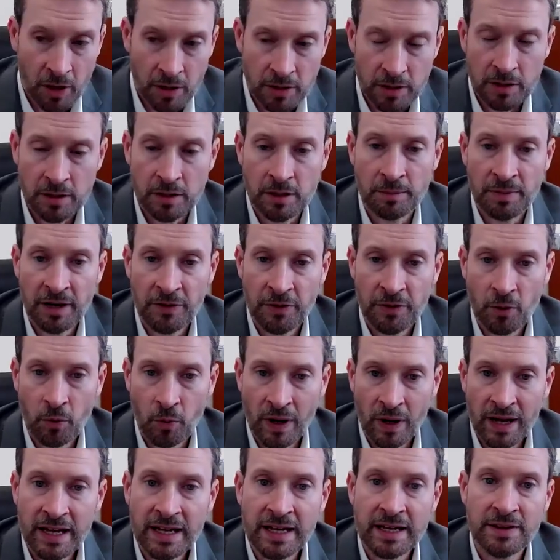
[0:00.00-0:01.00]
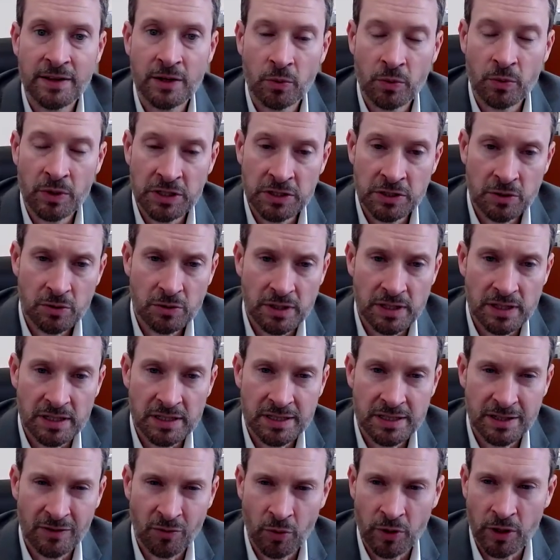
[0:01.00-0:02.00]
smarter about the way that we do
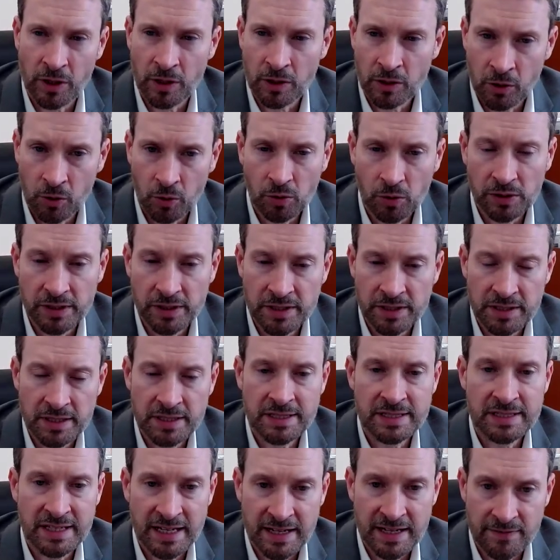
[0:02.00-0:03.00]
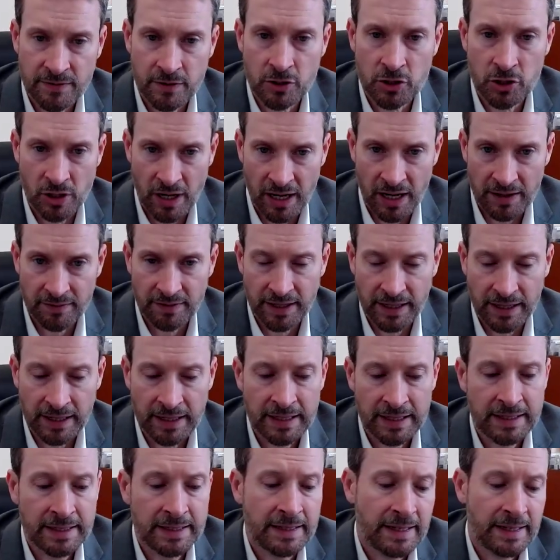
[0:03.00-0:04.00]
this if what our goal is safer
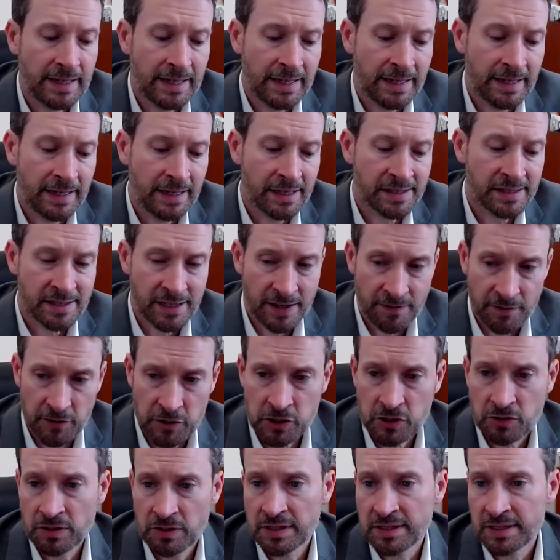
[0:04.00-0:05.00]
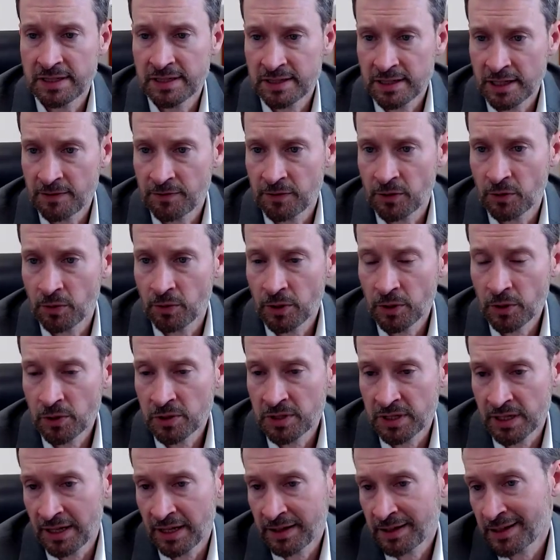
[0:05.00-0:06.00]
driving, safer streets and safer
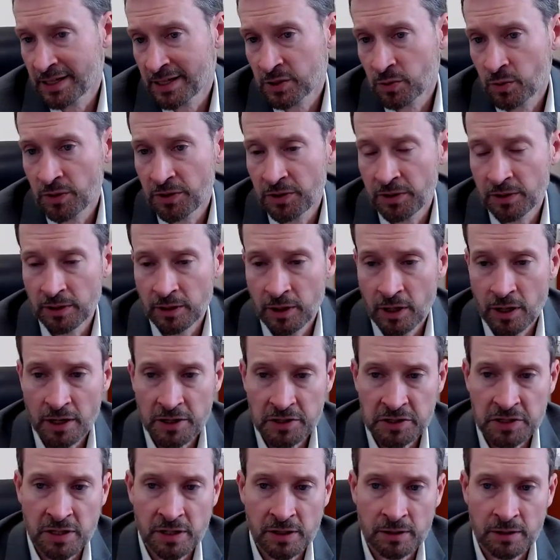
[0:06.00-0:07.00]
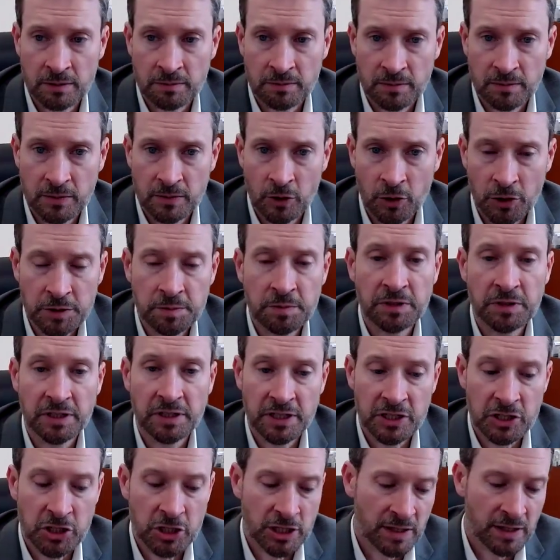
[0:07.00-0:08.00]
roads. And I think that's what the law is going to
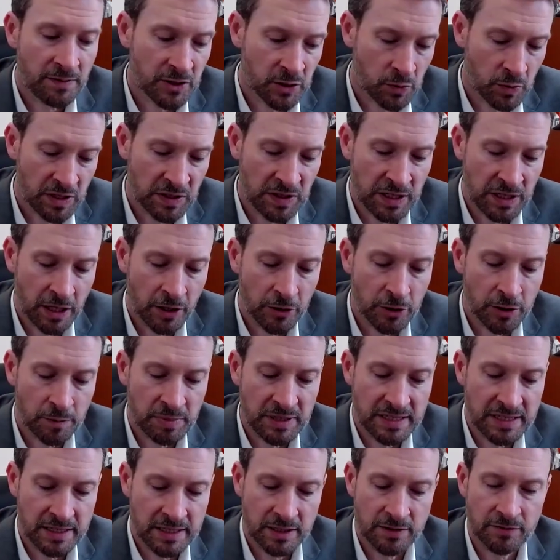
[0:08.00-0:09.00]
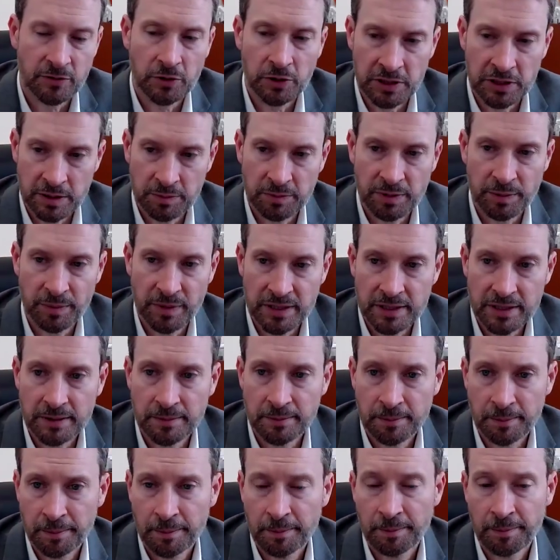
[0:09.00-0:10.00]
ultimately achieve as we get the other pieces fully
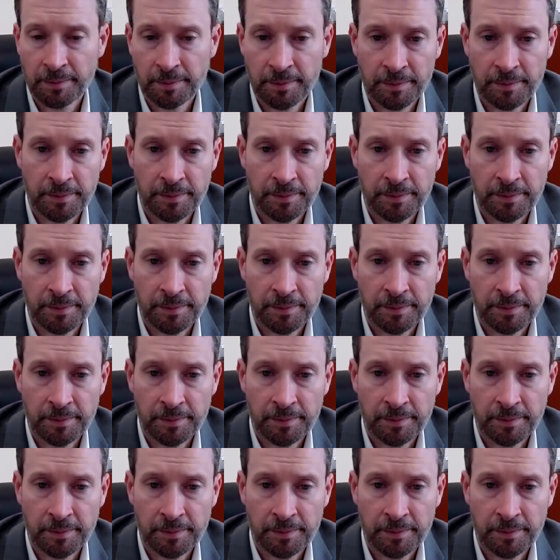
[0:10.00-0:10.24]
implemented.